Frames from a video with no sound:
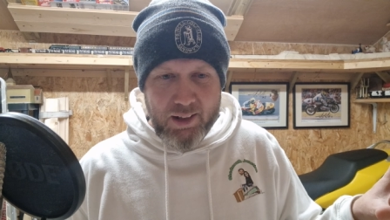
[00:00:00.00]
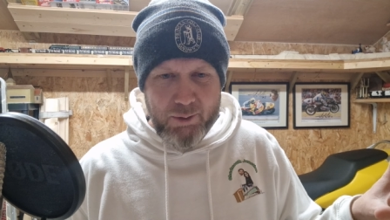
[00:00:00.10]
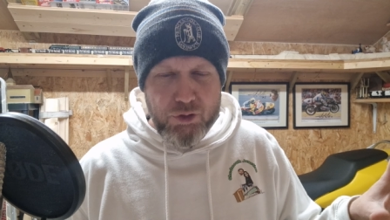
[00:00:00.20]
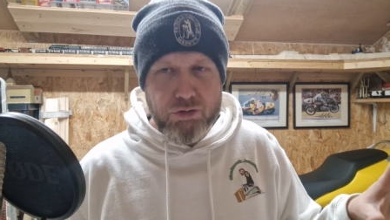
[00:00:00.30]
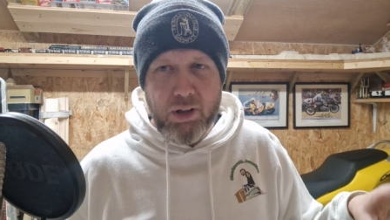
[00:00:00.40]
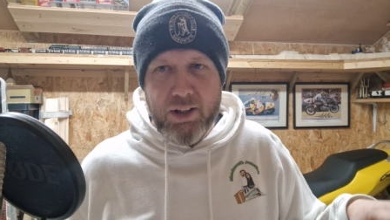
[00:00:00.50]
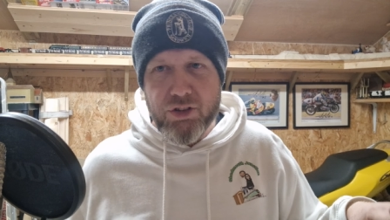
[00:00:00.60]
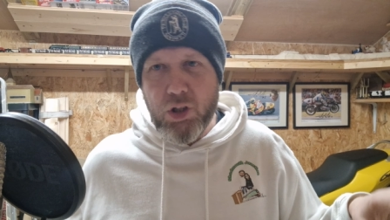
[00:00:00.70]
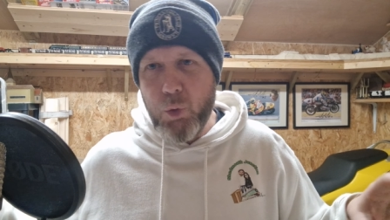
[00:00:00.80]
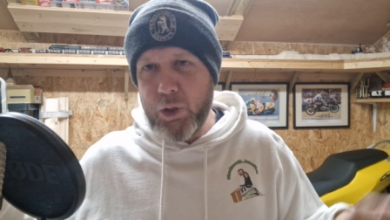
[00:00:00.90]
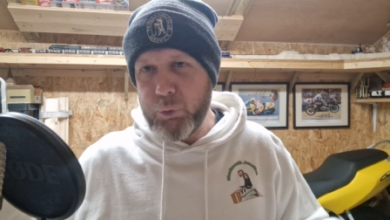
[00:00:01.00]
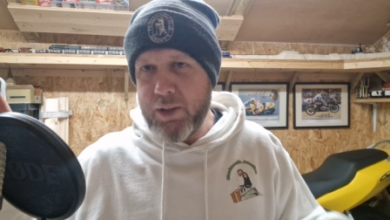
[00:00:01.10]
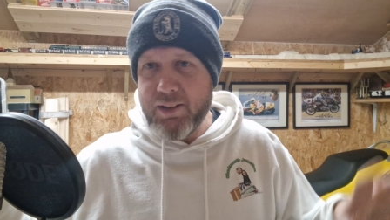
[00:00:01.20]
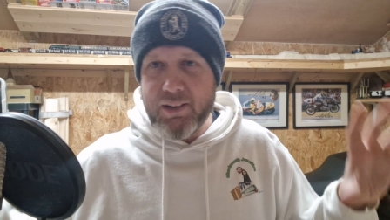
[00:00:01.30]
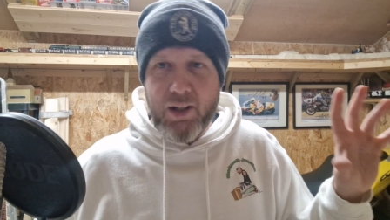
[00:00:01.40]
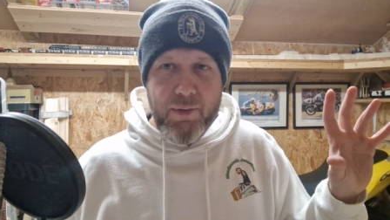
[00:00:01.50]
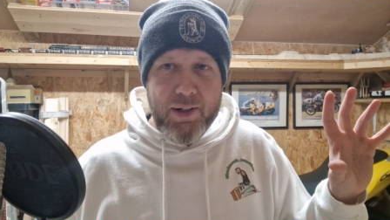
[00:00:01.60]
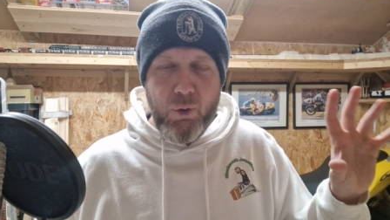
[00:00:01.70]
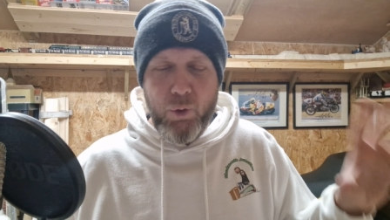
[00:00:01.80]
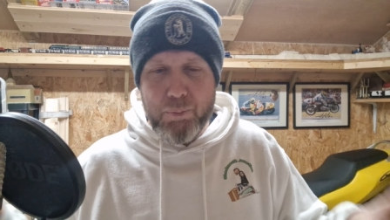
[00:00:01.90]
I'm struggling to know which way to go, and
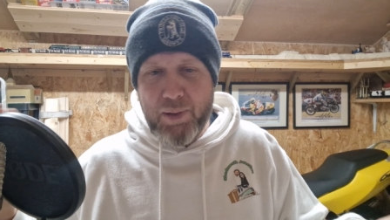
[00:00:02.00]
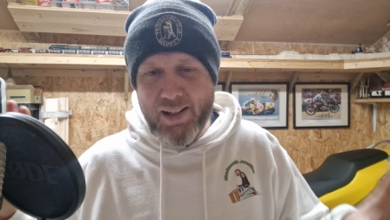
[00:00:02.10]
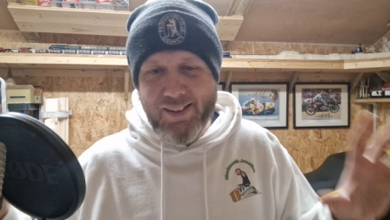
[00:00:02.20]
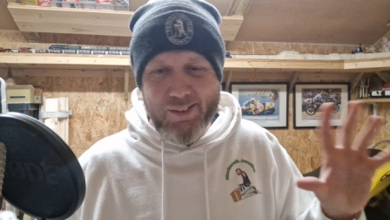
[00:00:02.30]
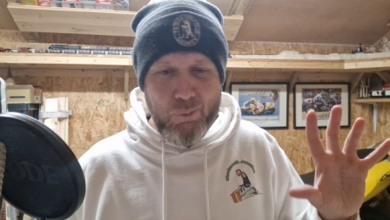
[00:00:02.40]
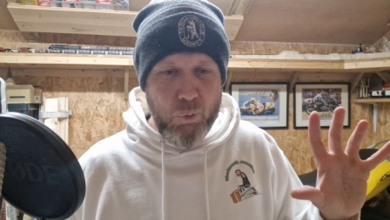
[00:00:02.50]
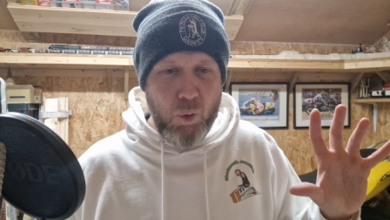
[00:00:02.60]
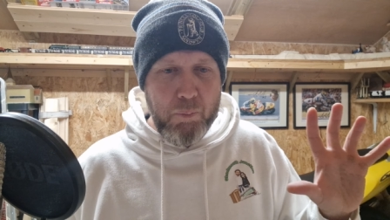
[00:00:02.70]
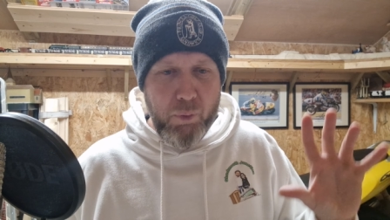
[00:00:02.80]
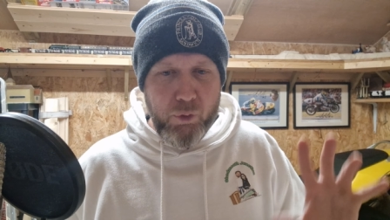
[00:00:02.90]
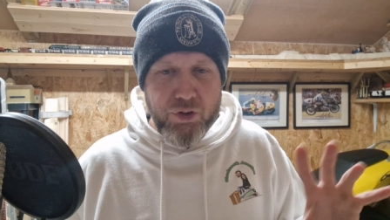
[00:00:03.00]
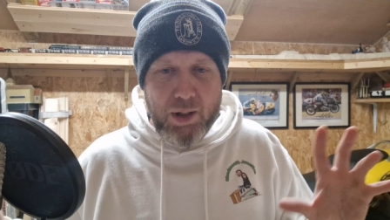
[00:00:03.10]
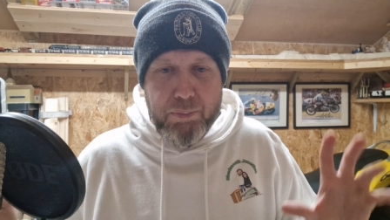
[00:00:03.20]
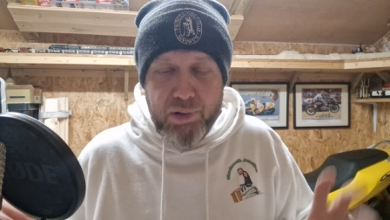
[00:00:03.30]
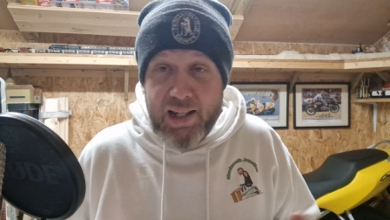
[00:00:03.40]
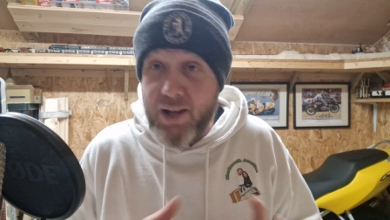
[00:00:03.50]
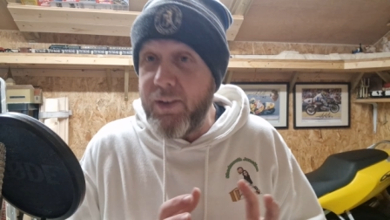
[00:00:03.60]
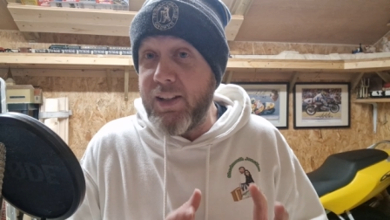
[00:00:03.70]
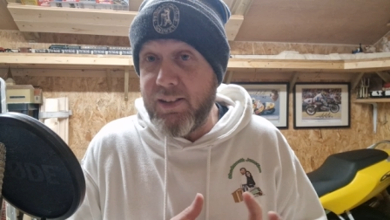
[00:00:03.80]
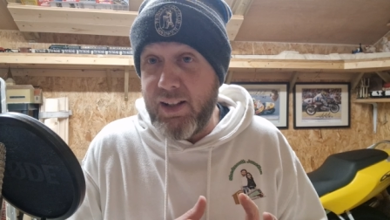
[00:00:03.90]
it all depends on what models they bring
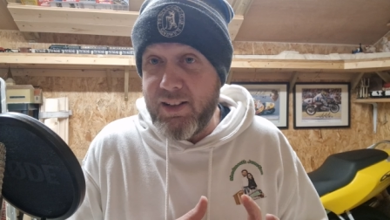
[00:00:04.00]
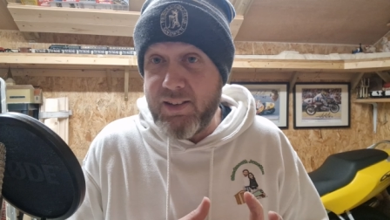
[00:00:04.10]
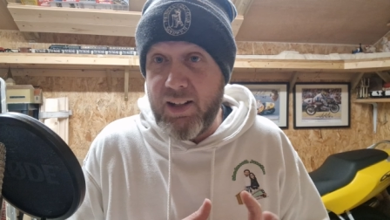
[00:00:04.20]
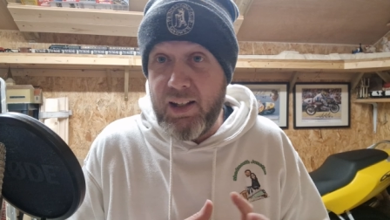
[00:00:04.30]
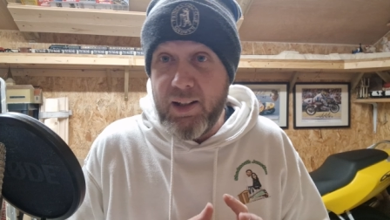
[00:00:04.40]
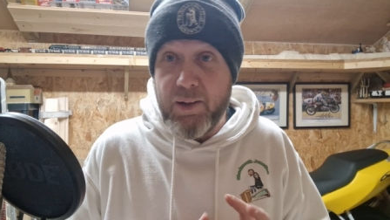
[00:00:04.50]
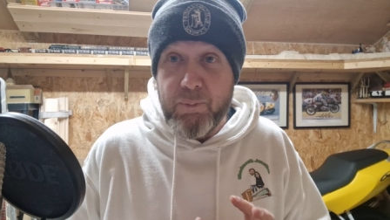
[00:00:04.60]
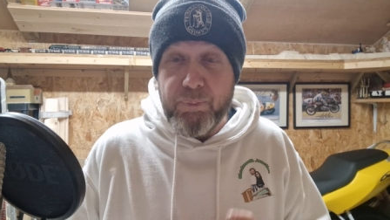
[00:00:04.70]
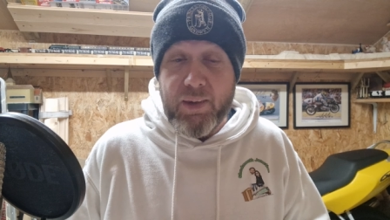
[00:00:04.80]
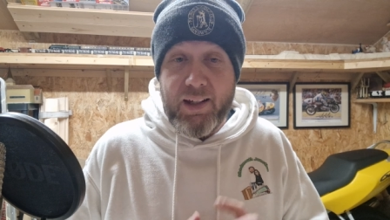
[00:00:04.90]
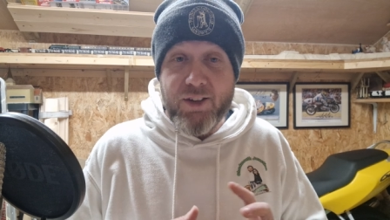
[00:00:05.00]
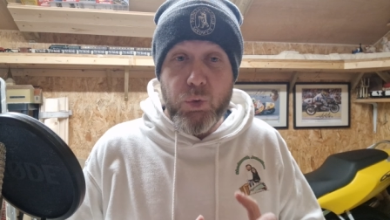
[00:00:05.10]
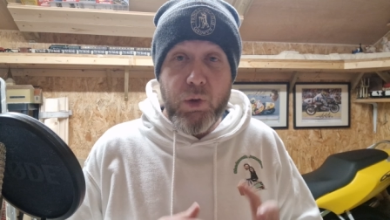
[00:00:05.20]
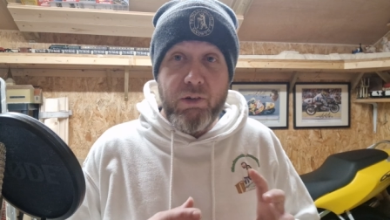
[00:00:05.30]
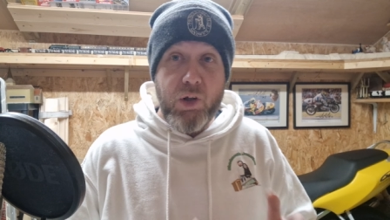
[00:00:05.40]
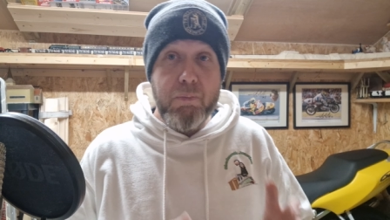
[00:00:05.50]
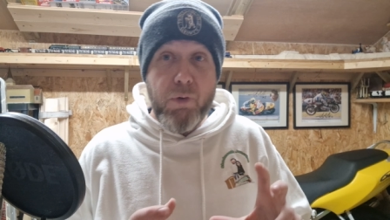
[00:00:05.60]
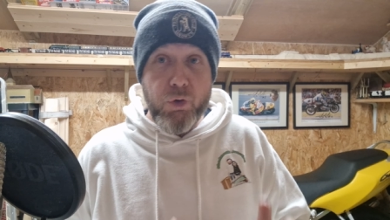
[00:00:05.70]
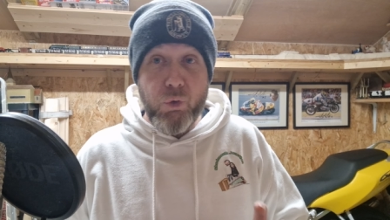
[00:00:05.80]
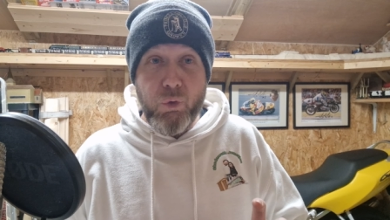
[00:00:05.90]
out in TT as to whether I can
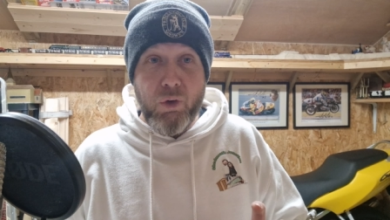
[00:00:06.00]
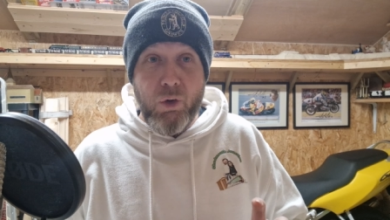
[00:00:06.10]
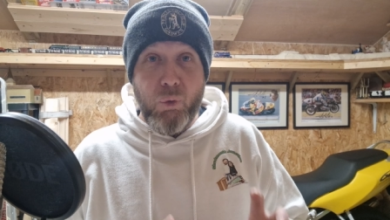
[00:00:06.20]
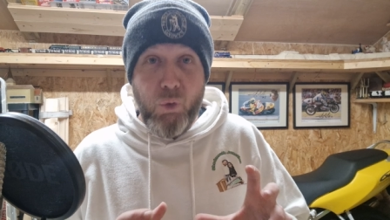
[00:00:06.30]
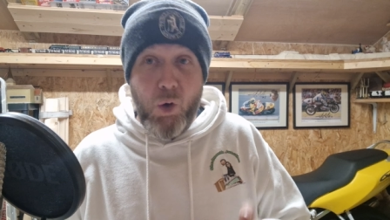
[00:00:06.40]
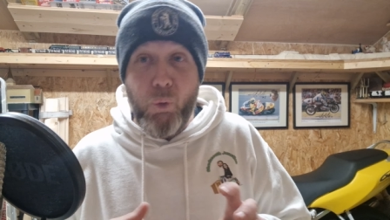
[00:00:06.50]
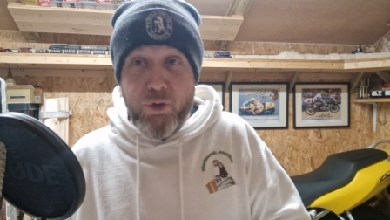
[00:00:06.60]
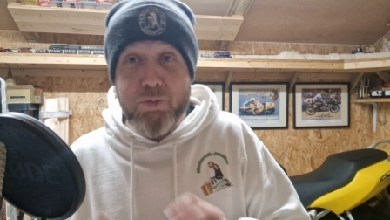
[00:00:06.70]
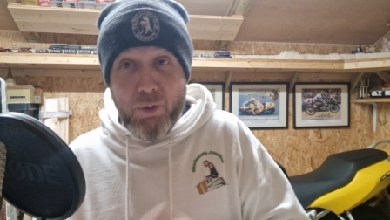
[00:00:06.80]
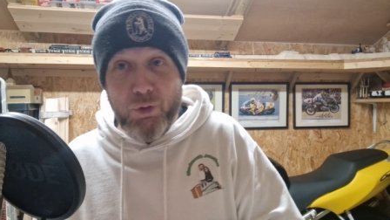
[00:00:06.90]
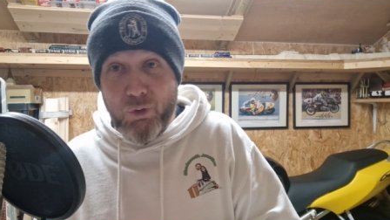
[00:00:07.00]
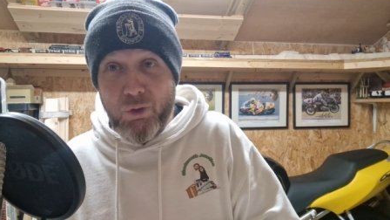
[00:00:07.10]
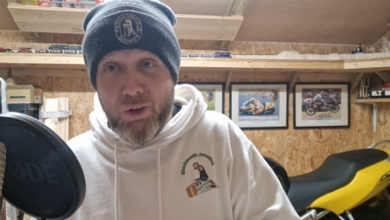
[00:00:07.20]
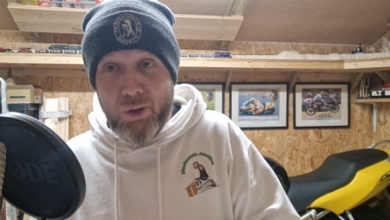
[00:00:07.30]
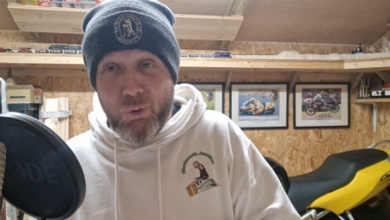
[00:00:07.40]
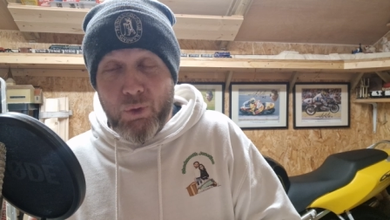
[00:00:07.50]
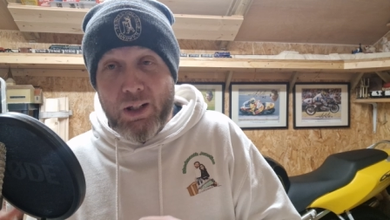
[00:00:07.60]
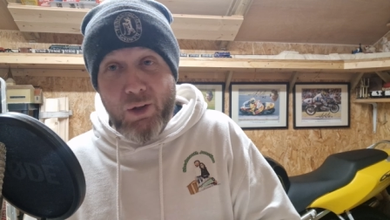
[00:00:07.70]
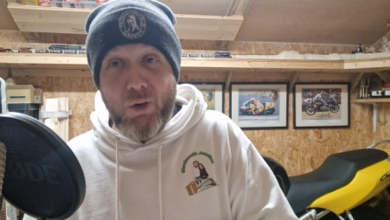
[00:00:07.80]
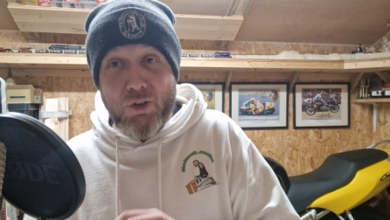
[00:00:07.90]
model what I want to model with
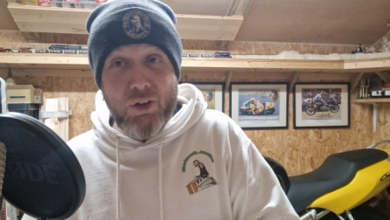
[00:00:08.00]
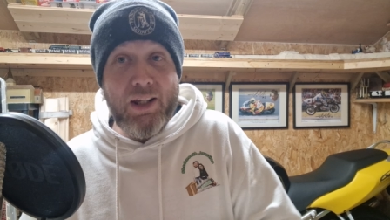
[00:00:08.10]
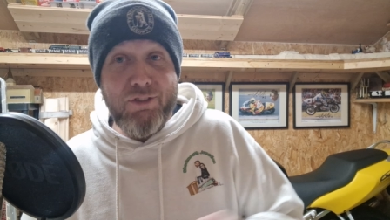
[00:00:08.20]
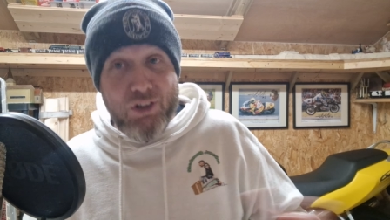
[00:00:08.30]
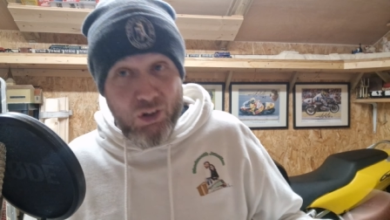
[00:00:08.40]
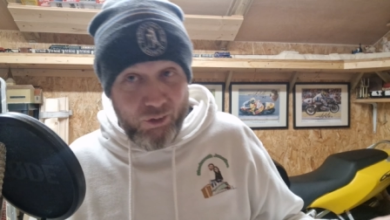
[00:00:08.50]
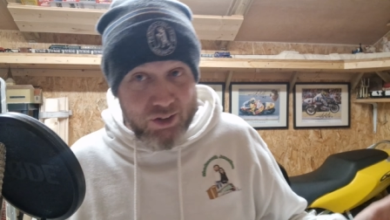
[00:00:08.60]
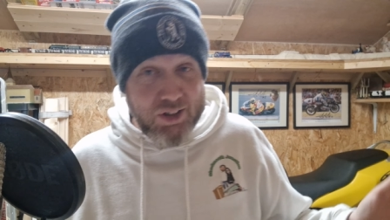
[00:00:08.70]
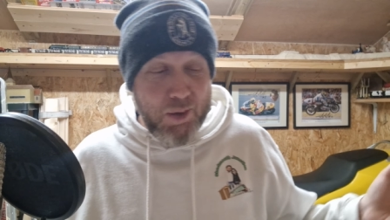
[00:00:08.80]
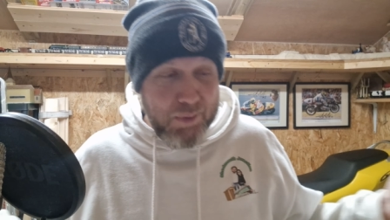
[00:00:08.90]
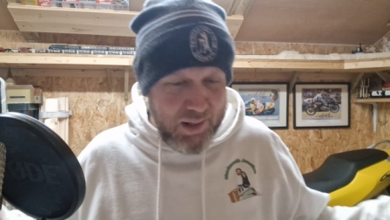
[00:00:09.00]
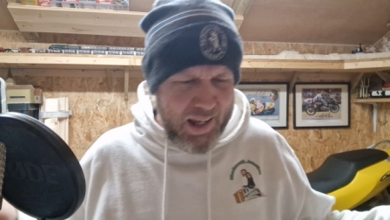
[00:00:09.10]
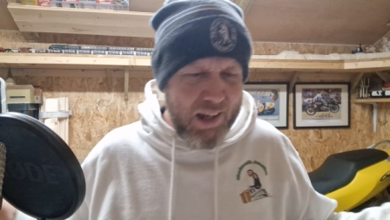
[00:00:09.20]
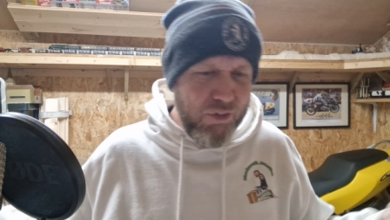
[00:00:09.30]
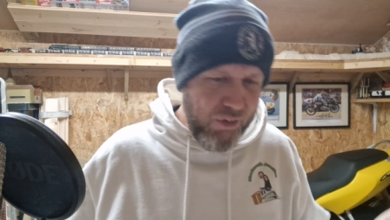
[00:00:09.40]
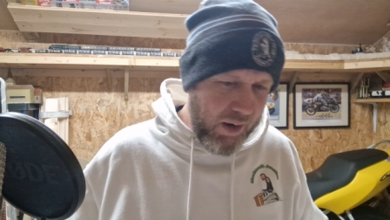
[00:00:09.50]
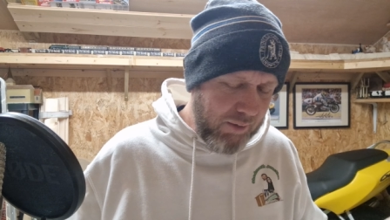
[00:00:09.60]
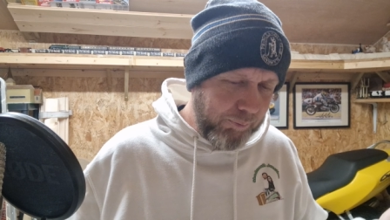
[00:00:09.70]
the locos that they've got. So I'm going to hang fire.